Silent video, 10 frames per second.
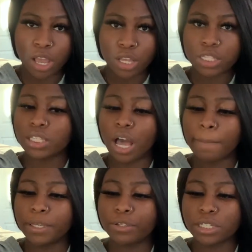So I'll
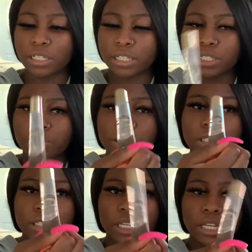be using this one
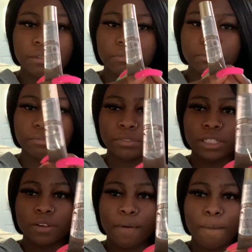today
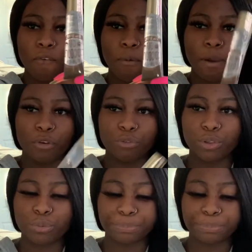for my review.